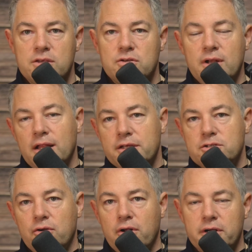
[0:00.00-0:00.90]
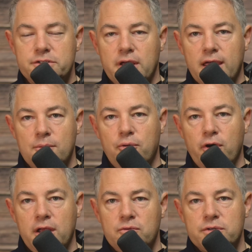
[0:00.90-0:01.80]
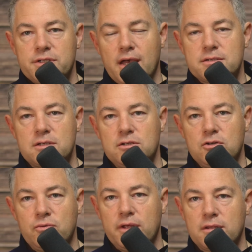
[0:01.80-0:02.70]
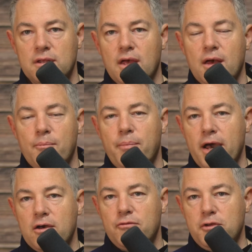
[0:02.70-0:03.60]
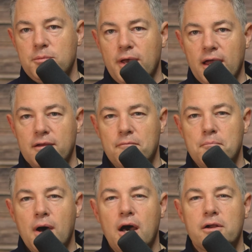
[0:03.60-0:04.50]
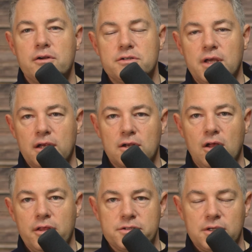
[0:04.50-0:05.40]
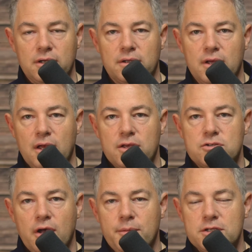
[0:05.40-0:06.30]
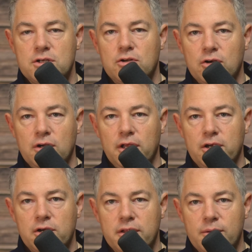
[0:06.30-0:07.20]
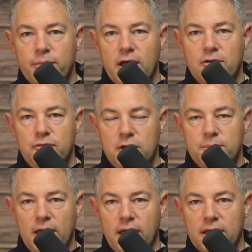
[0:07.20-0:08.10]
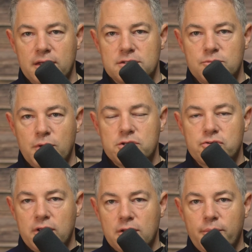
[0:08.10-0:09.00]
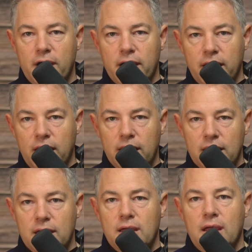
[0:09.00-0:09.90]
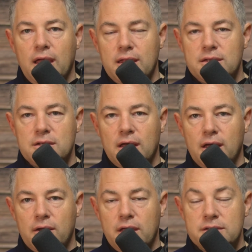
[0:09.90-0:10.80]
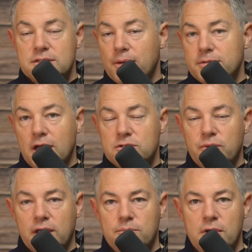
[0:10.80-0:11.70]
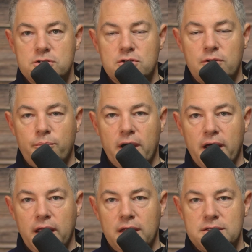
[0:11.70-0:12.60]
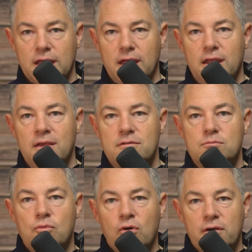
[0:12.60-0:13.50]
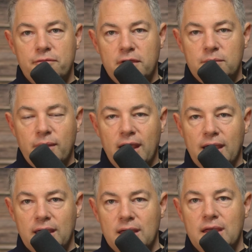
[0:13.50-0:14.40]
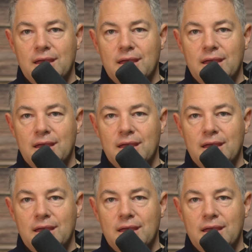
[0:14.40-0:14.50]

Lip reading: So now let's go to our second point, which has to do with biofeedback of modern technology. So I mentioned earlier that biofeedback is measuring the body, and sometimes we can measure the body to get even more feedback